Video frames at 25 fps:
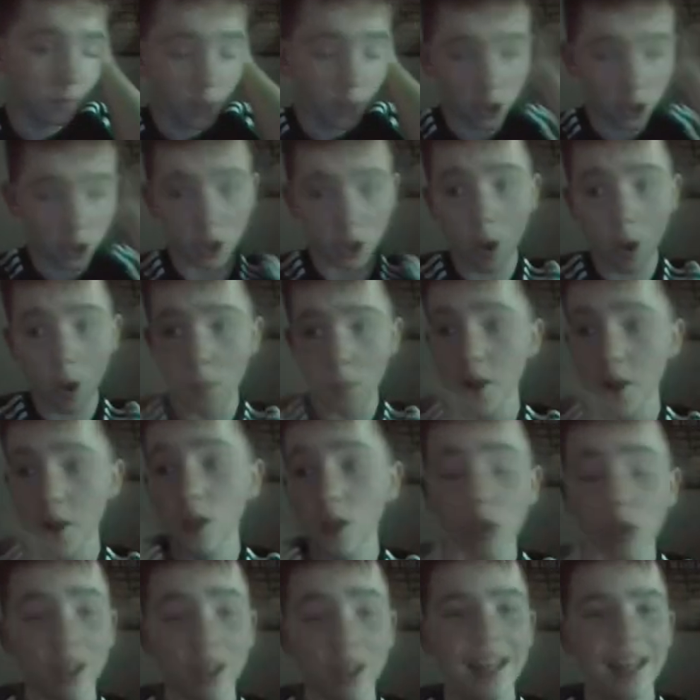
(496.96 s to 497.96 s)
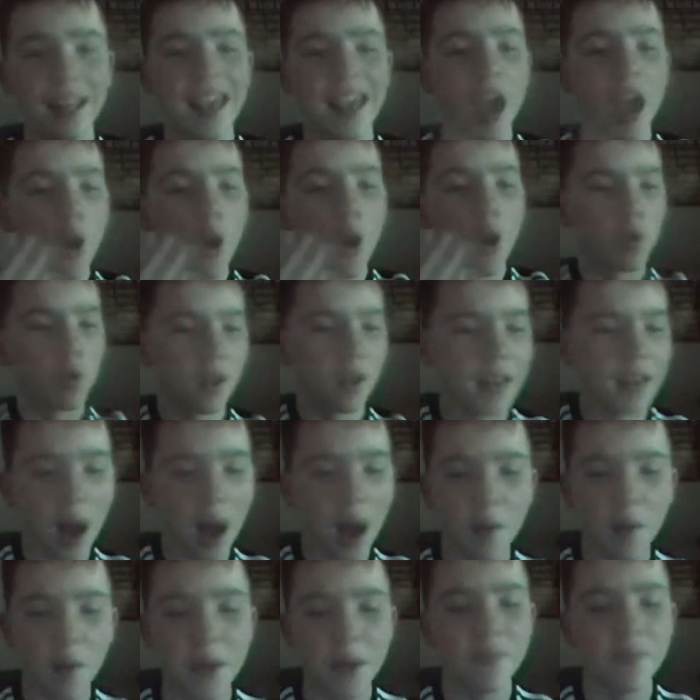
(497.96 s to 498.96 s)
so but luckily you are
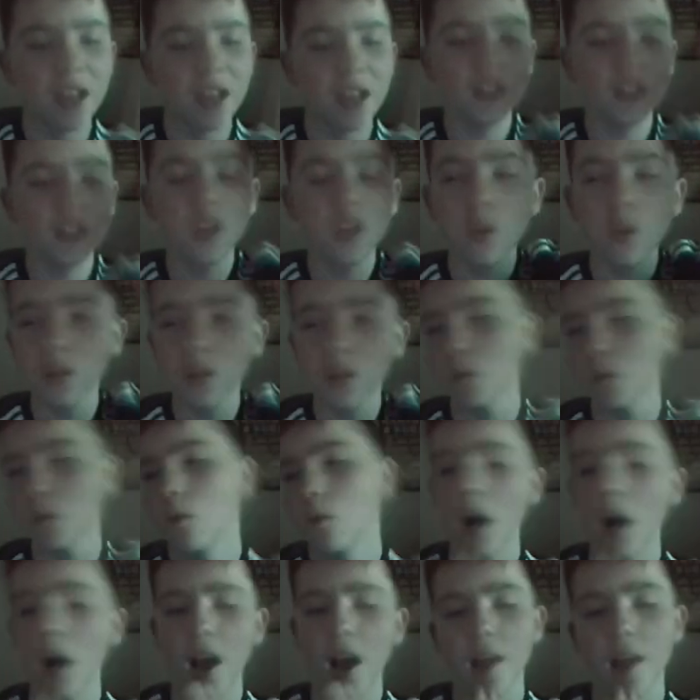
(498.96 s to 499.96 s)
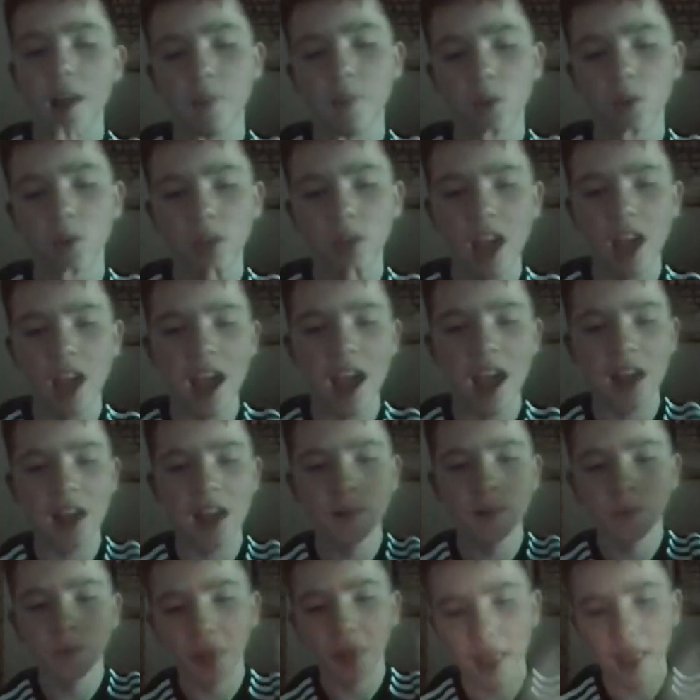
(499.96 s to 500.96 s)
now being rescued. I'm okay,
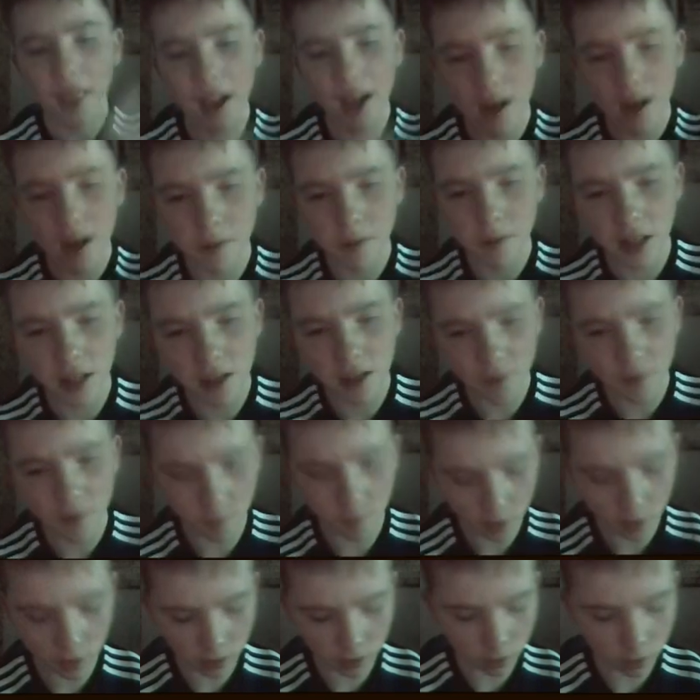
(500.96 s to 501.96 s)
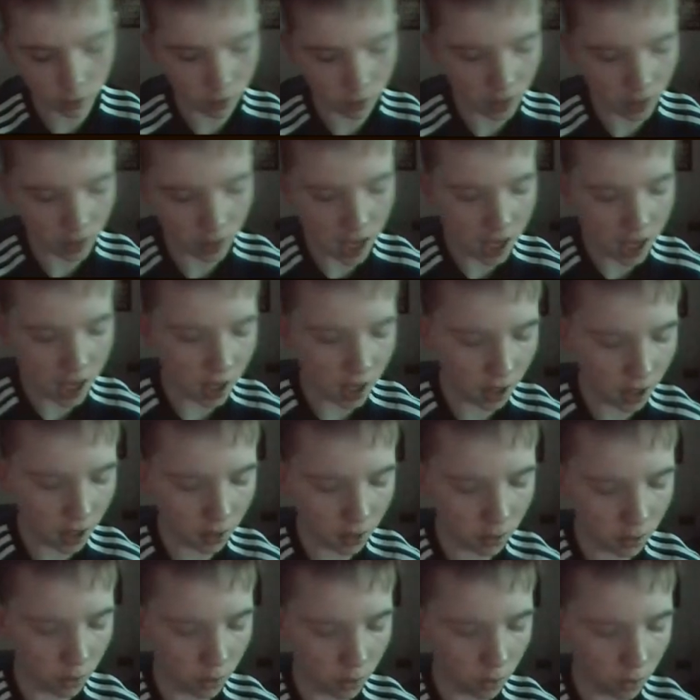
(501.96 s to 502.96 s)
and I believe everyone is okay.
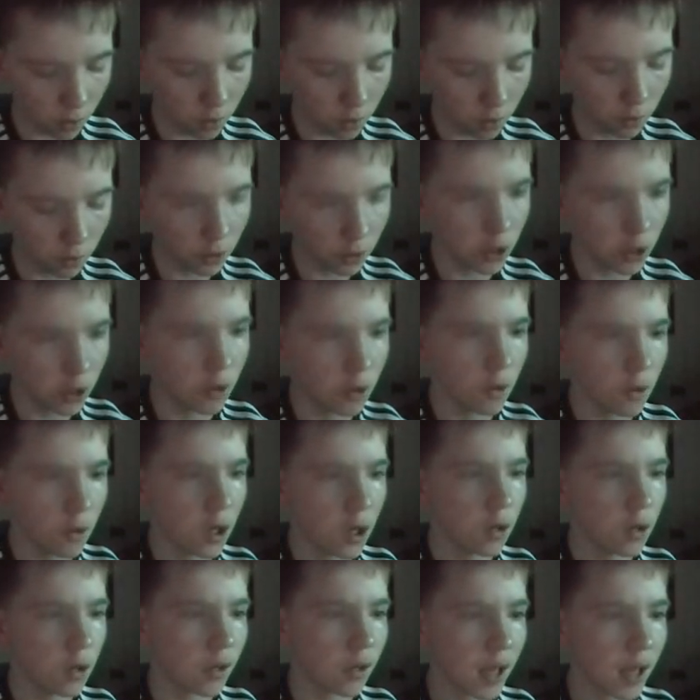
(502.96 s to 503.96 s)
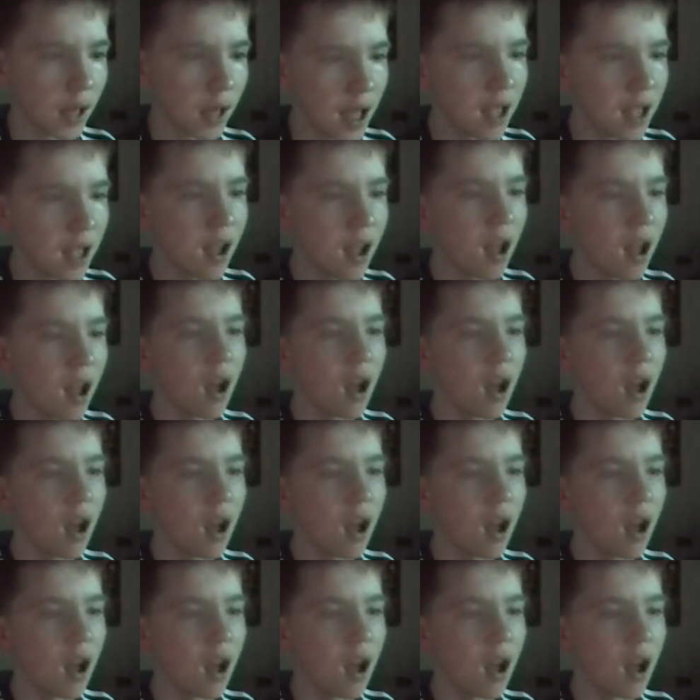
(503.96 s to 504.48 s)
Is all you okay?